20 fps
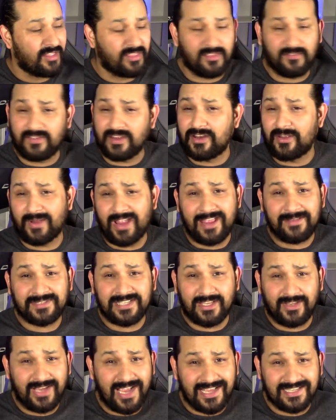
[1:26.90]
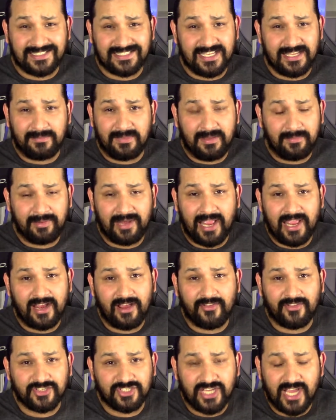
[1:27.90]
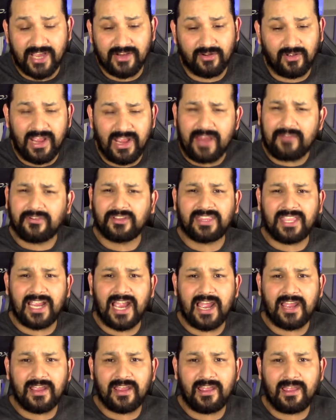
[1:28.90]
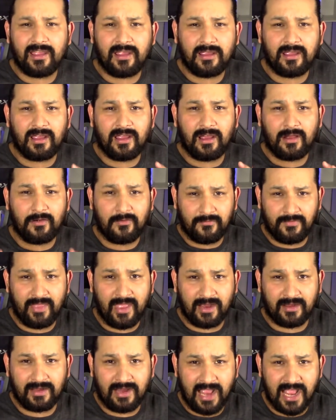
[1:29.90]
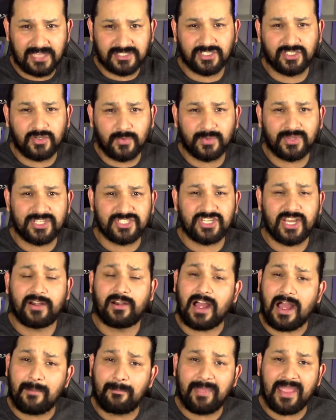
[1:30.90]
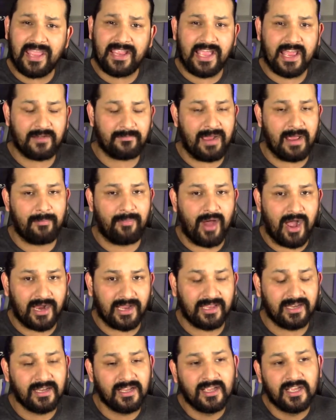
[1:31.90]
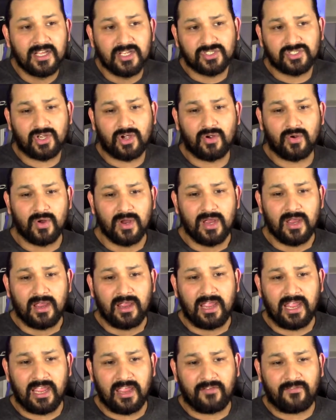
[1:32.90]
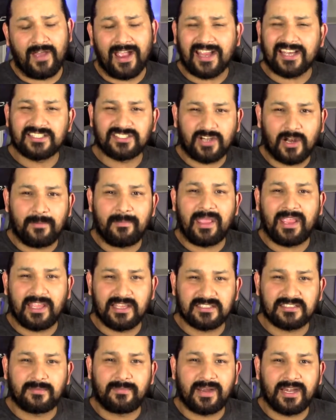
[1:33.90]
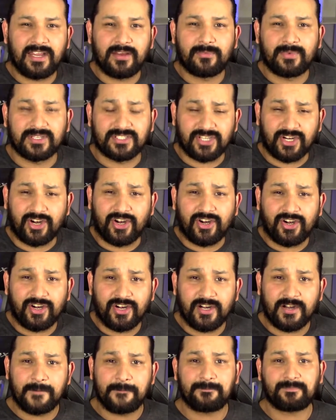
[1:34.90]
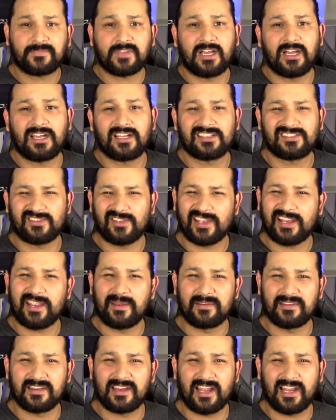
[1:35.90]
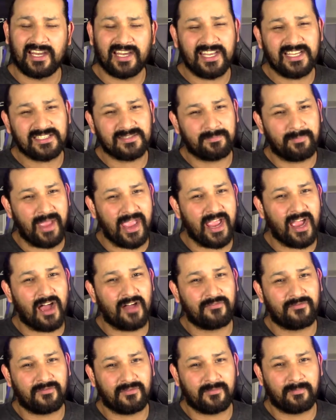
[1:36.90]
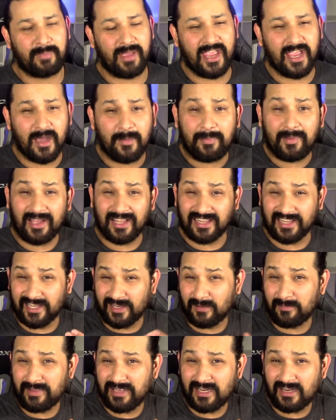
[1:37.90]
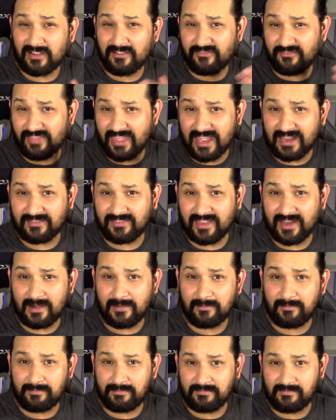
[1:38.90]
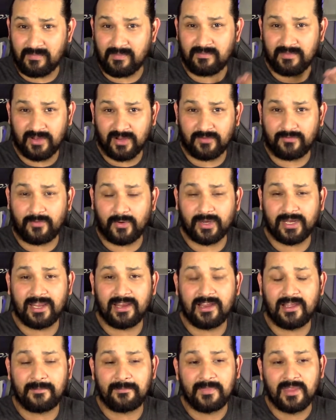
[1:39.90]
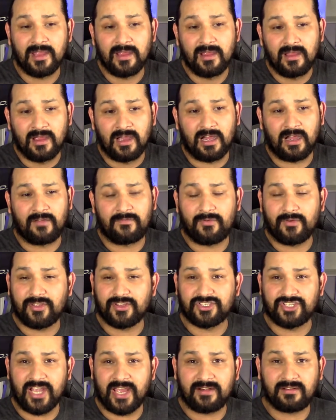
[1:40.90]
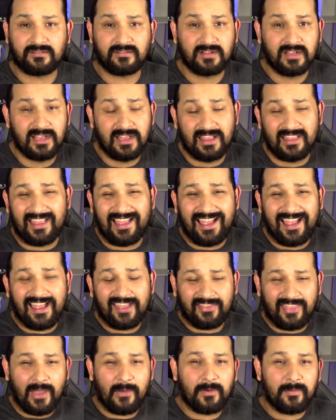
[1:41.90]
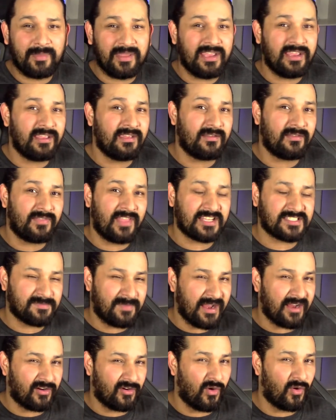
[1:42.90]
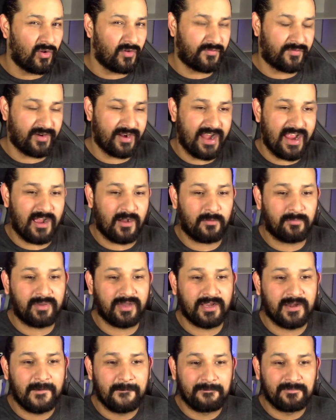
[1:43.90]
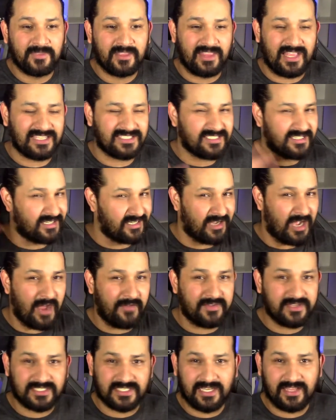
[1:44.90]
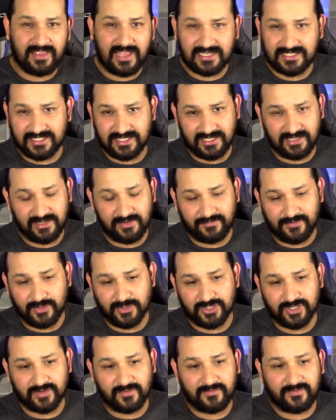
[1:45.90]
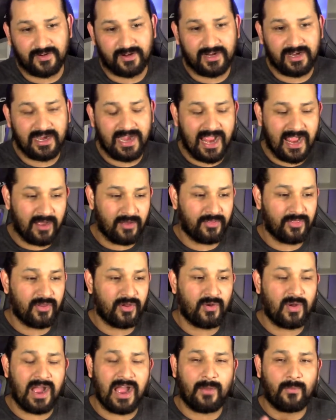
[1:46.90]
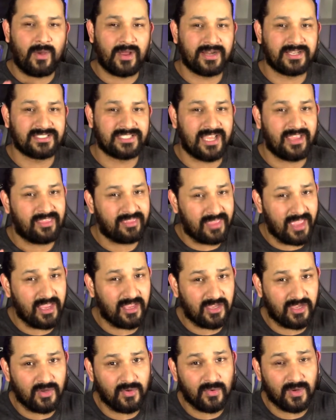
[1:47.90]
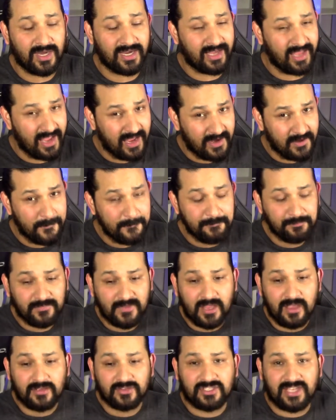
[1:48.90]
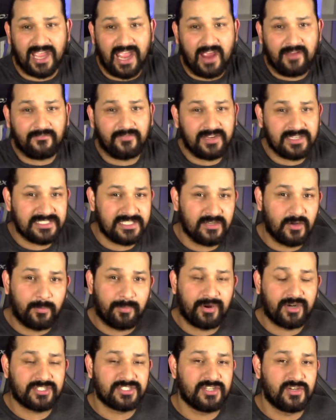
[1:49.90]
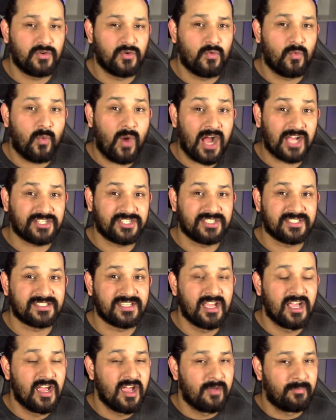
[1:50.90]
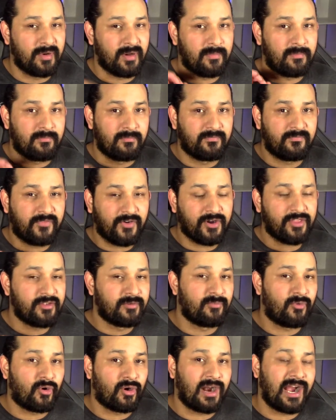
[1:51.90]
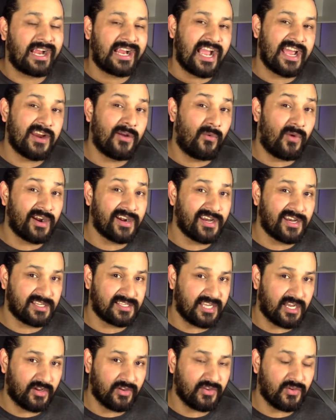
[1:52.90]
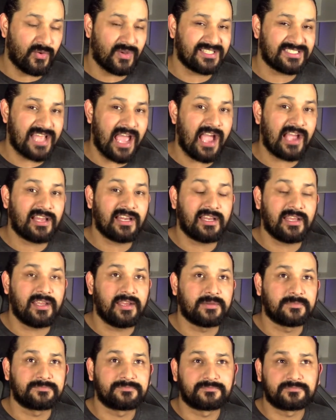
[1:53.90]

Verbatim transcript: the video games that you guys see me playing on the channel, everything I uh, of that has to do with this channel, I'm paying out of my pocket. So if I can start making some money in return, uh, so I can at least pay off, pay up a little bit of that that I'm, you know, forking up uh, for the channel, uh, that would be that's my goal for now. But that's uh, obviously that's in the future. For now though, I want to say thank you again to every single person who watches. But furthermore, I kind of wanted to tell you exactly